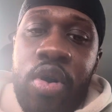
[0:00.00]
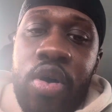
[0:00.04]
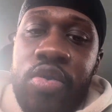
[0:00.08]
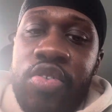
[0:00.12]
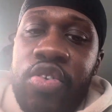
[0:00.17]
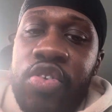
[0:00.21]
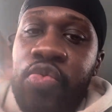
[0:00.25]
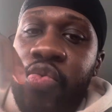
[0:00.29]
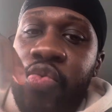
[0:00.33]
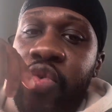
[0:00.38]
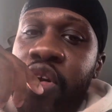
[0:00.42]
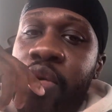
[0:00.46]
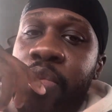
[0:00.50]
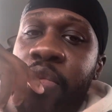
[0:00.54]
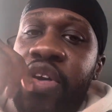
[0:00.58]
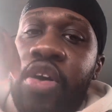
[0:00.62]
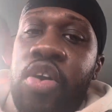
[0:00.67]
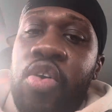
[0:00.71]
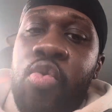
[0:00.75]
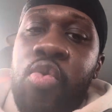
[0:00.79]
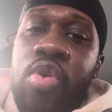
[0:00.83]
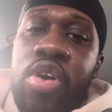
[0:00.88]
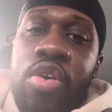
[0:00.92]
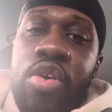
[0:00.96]
up? Just want to make a
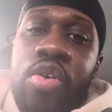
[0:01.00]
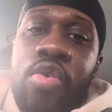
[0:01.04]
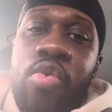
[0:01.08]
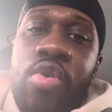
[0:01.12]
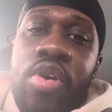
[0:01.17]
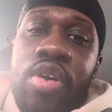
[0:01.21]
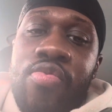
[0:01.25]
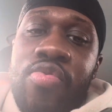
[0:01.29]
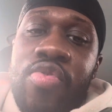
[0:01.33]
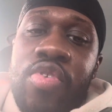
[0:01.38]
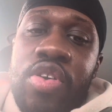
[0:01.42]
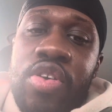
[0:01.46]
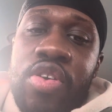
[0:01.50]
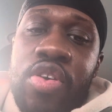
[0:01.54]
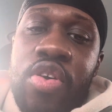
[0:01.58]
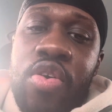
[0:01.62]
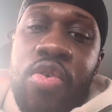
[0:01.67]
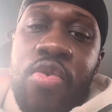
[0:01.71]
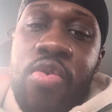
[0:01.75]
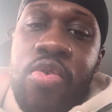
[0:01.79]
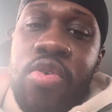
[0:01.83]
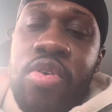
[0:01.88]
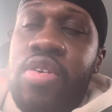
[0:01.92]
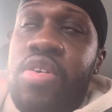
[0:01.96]
quick video.